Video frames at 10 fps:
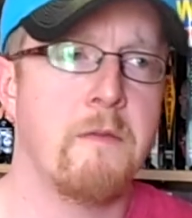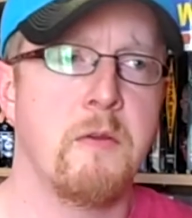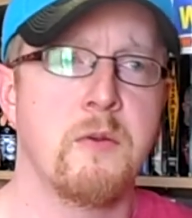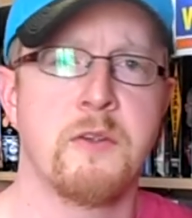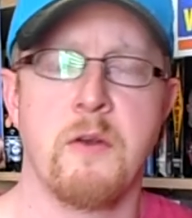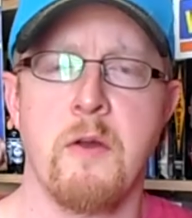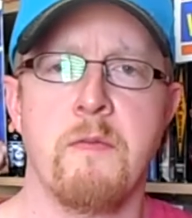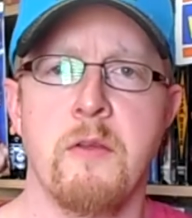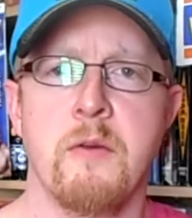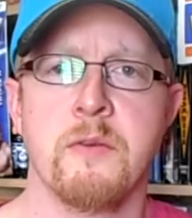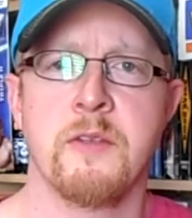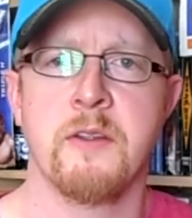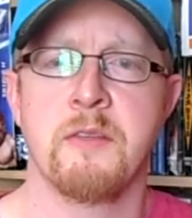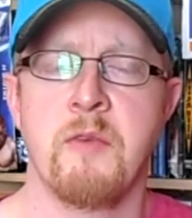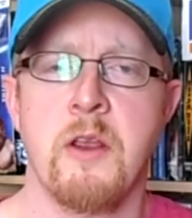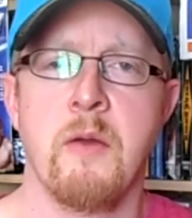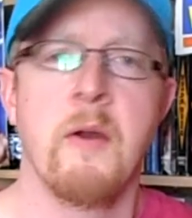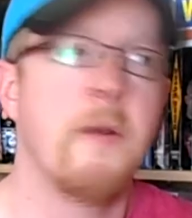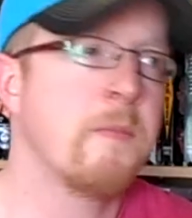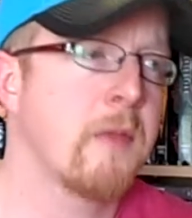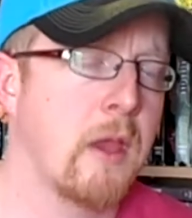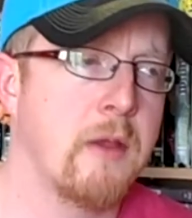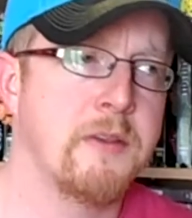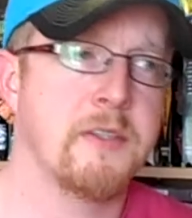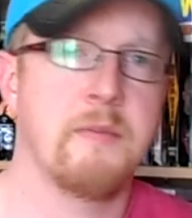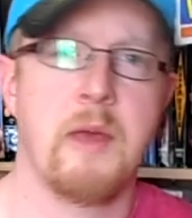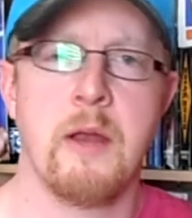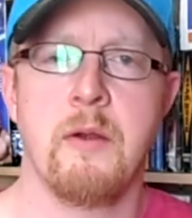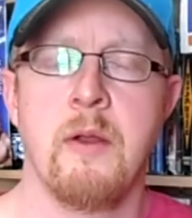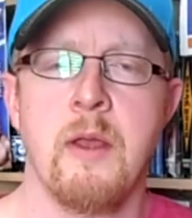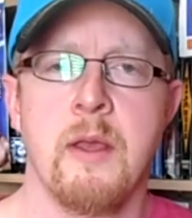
Views or no views on this video, it doesn't matter.